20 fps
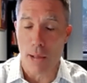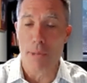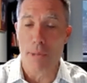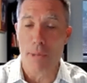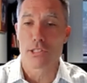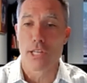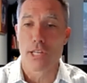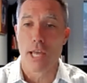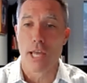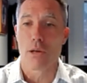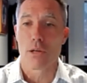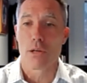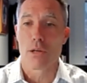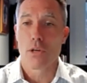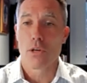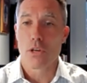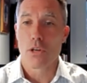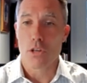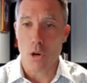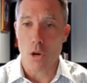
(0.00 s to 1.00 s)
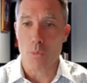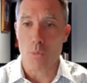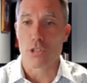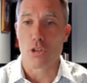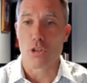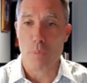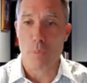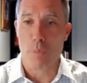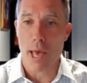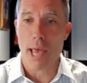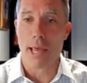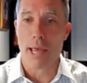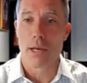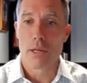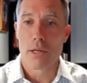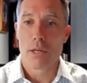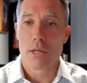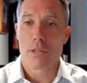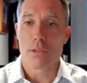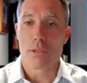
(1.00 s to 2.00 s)
I'm not saying, we should
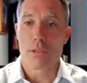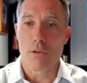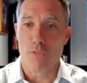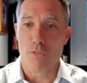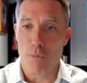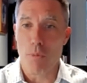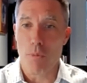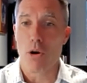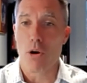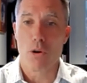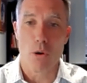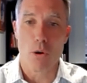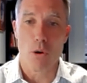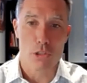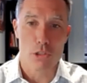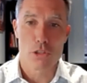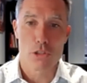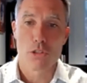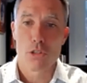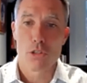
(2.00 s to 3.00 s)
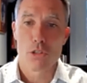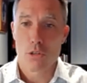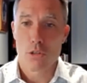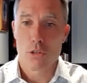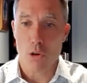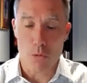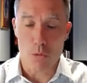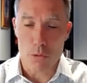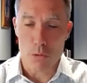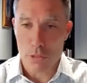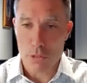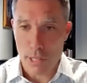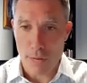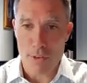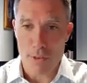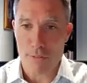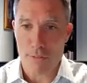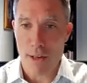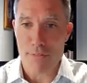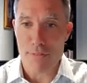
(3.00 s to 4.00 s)
pay the football coach,
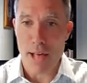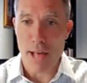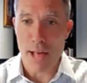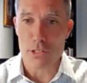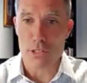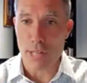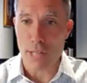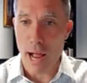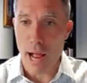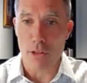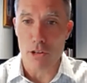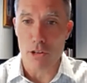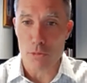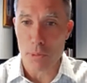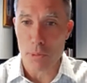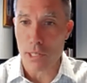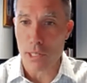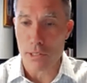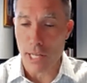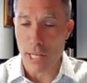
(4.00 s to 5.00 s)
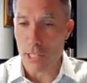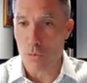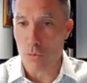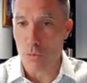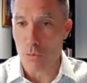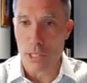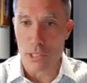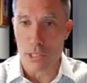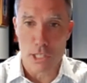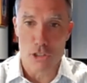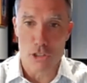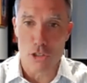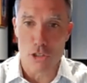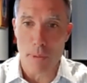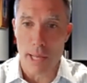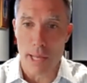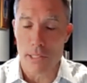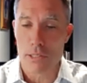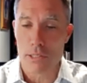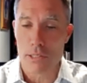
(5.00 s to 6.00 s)
$75,000 because that's what a
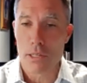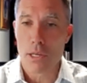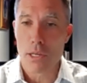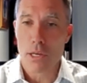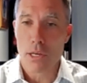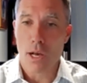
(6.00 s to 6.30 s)
teacher makes.